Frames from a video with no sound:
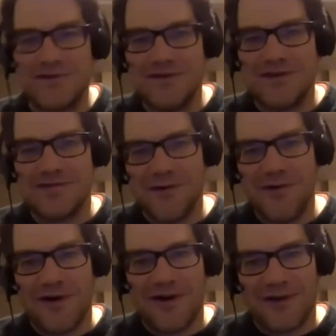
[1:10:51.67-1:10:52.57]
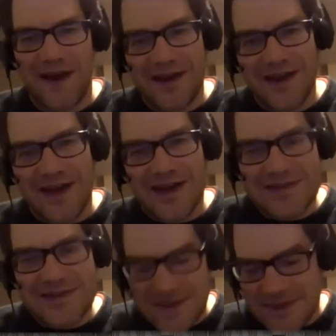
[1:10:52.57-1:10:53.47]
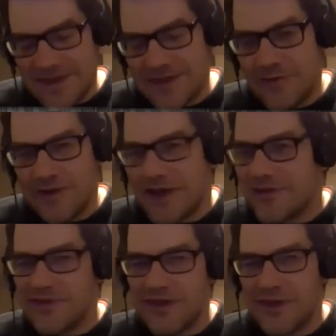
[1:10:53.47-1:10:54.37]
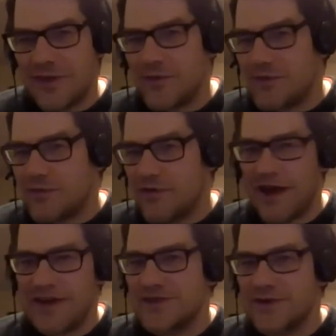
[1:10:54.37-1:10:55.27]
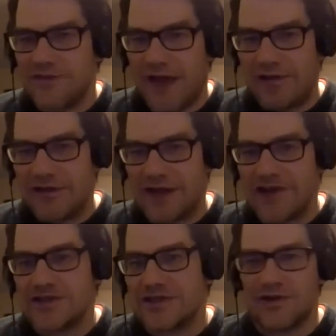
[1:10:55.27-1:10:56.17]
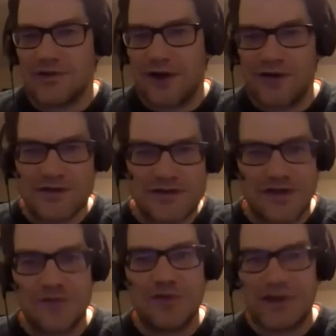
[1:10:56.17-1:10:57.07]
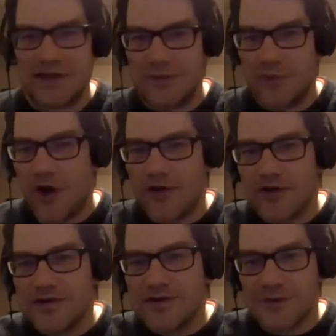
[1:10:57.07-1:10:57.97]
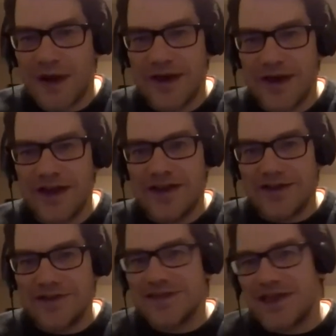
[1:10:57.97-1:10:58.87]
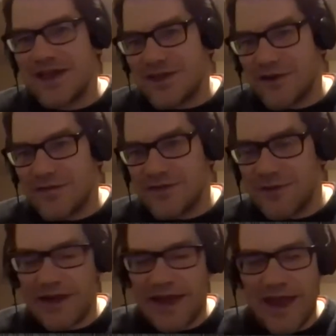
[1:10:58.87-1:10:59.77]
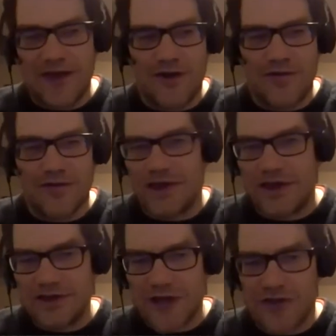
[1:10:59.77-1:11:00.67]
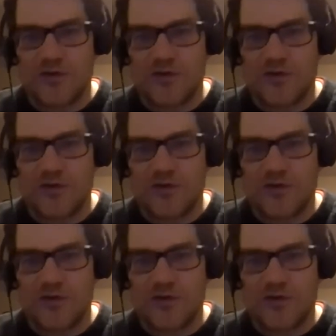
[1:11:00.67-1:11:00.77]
doing for, right? Because like the only other thing that it would provide is sort of validation that you're not doing something completely bonkers, right? Because you know, for somebody to hand over like a check of